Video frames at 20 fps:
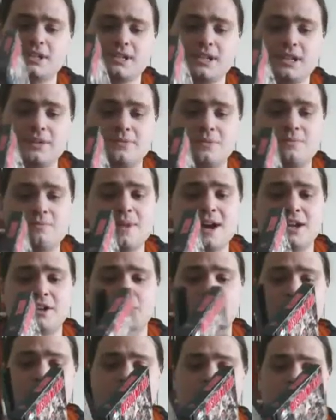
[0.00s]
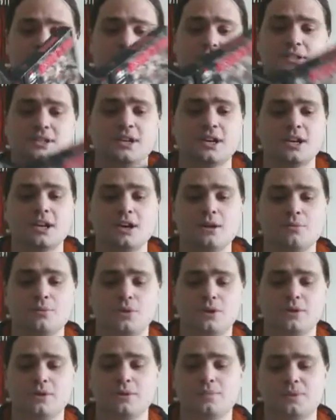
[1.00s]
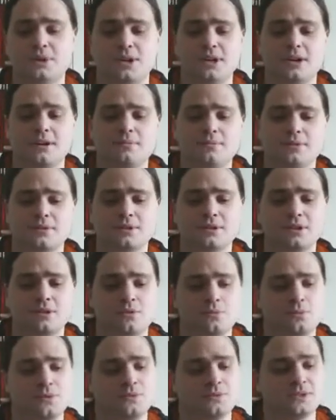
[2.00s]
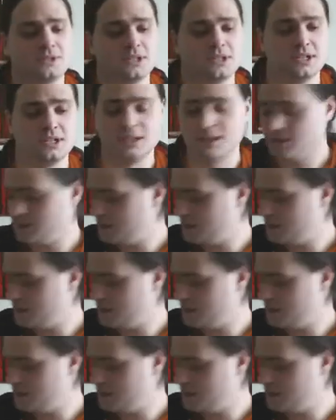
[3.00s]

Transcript: I don't have the manual for this. When you open it up, I remove the CD,